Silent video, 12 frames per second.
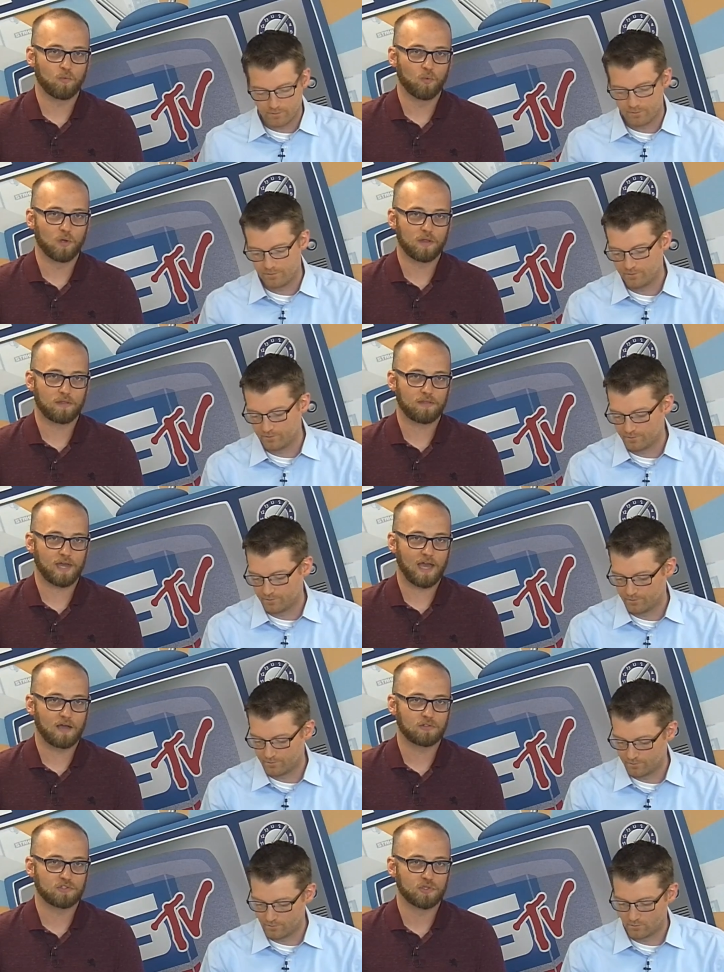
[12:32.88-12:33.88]
Speaker 1: with
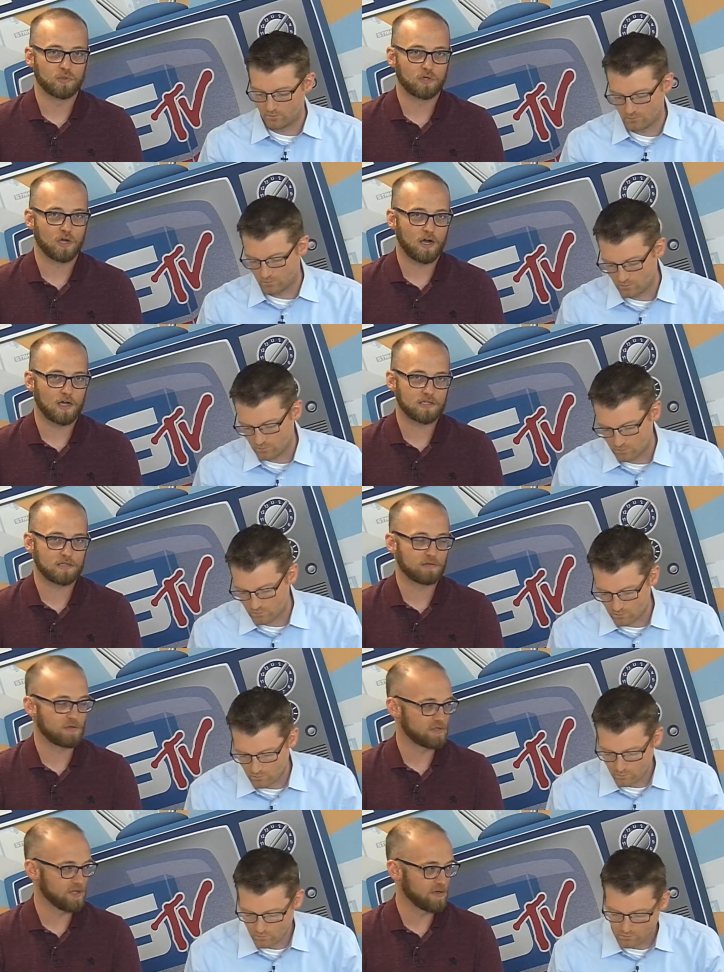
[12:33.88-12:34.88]
how to
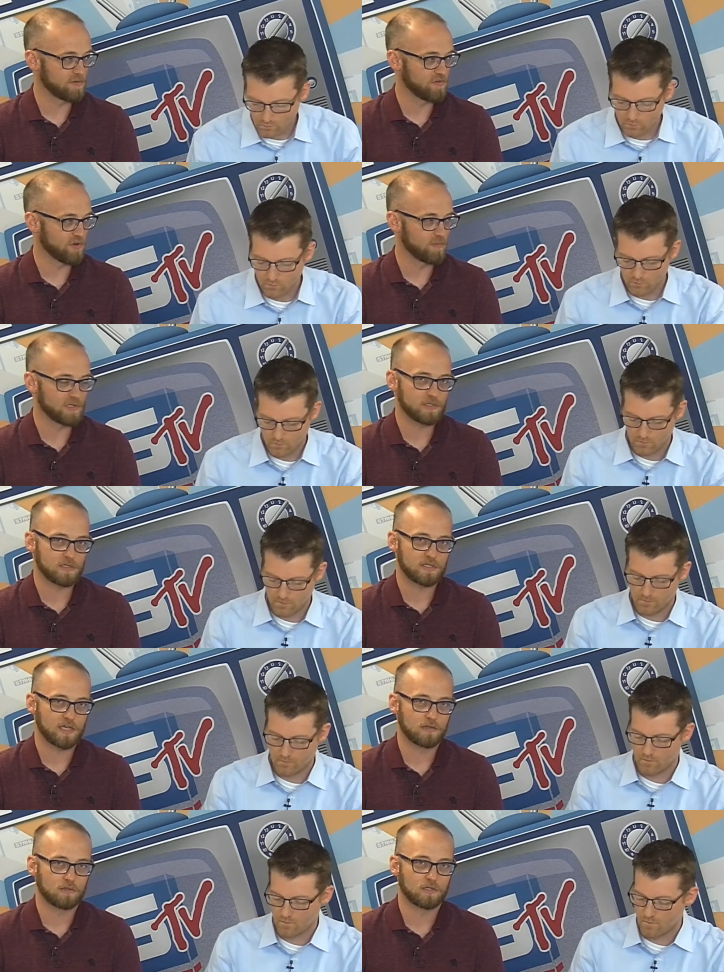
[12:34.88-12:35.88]
cost those items for your business,
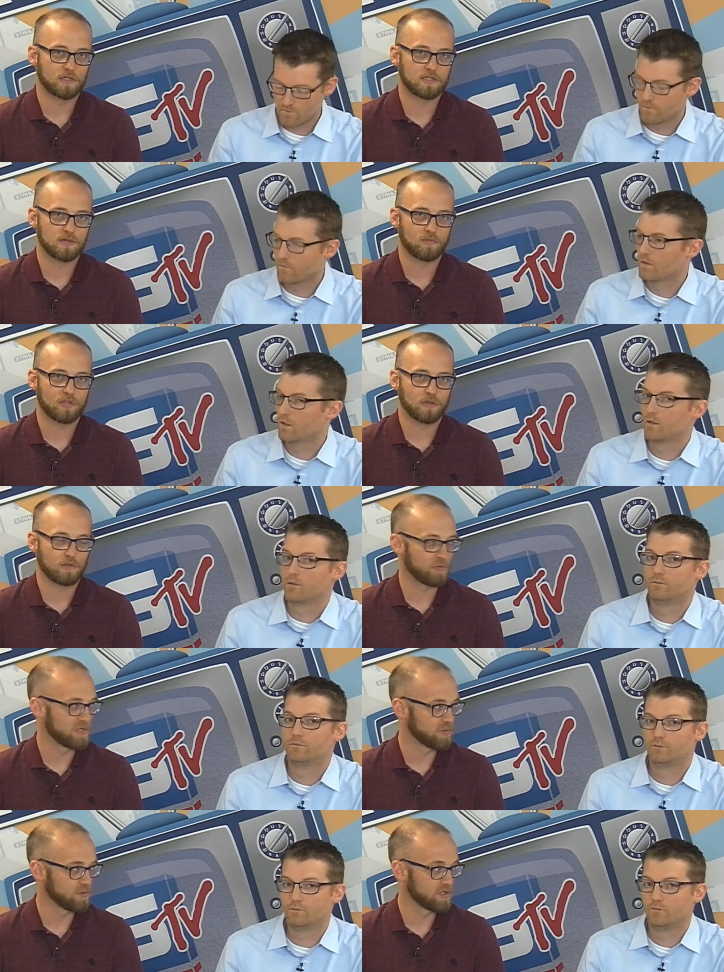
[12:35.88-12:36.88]
take a look at some of the
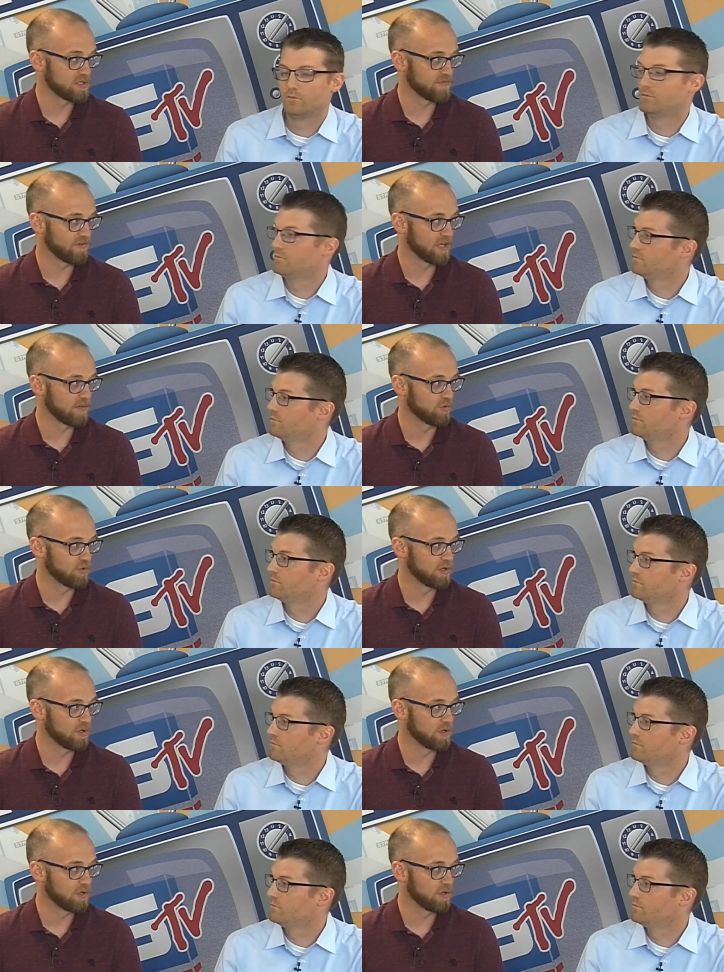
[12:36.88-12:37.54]
other resources available